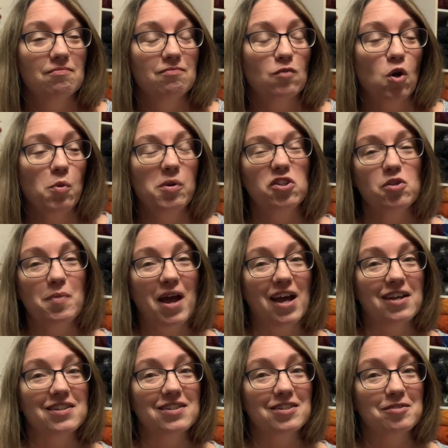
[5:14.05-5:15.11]
Or would you
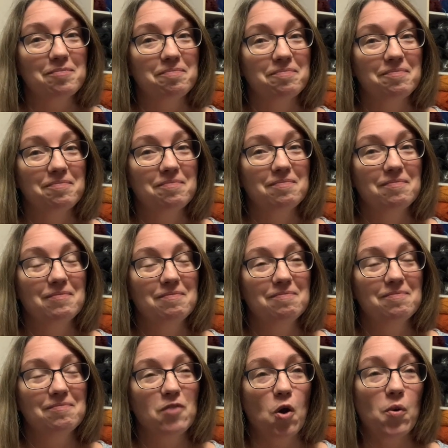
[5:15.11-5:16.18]
pass?
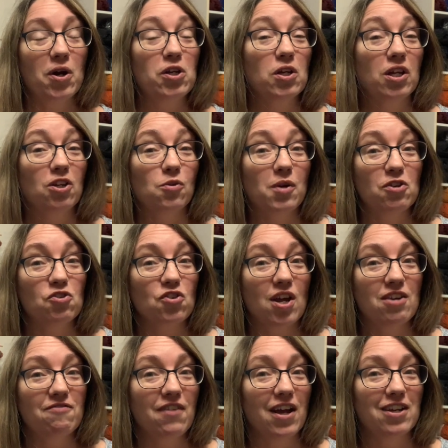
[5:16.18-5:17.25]
Or are you gonna go out and try to
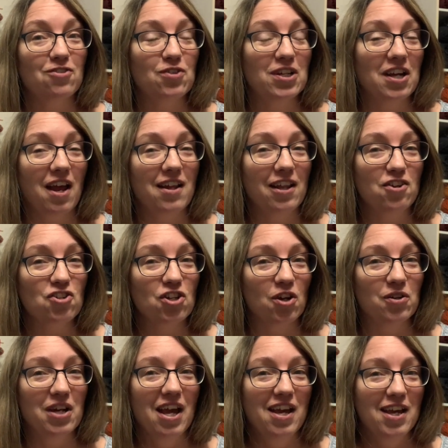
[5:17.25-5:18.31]
find green eyelash
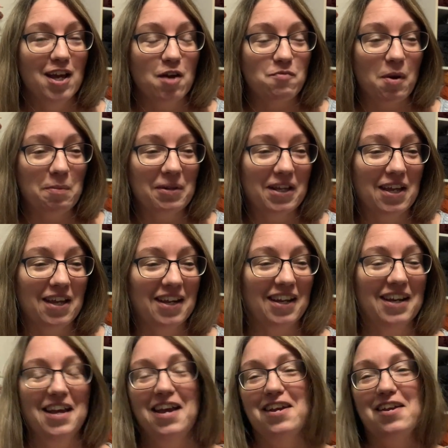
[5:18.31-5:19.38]
yarn and replicate it?
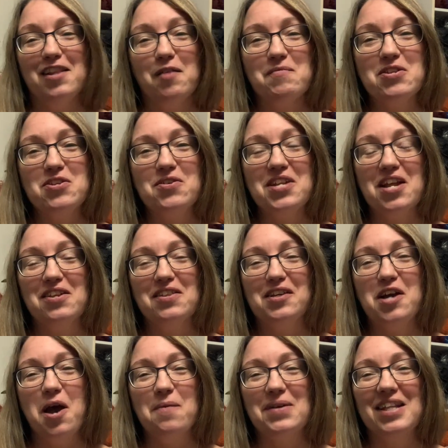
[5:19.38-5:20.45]
You let me know down in the
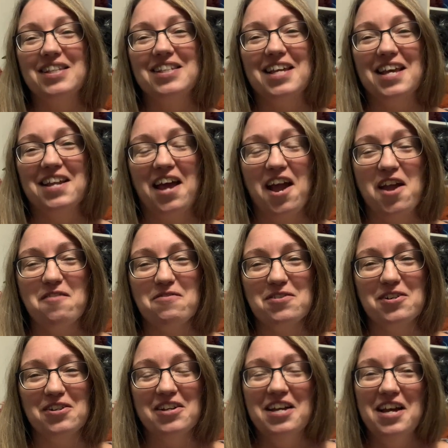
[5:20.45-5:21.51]
comments, and I
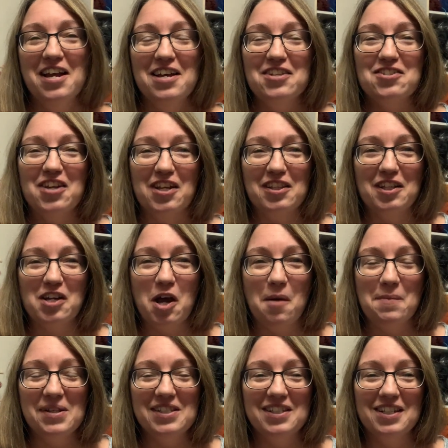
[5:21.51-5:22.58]
will check the
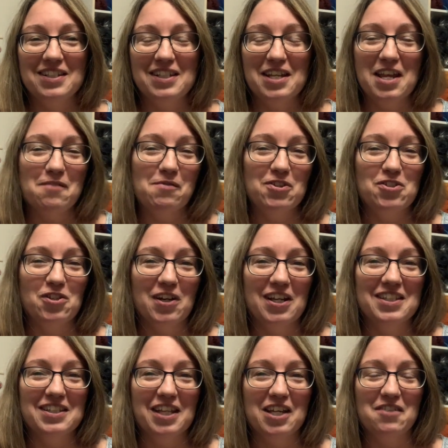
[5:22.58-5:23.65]
comments to see what you
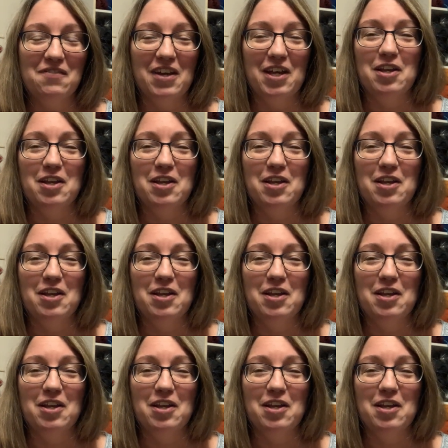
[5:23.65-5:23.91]
guys think of it.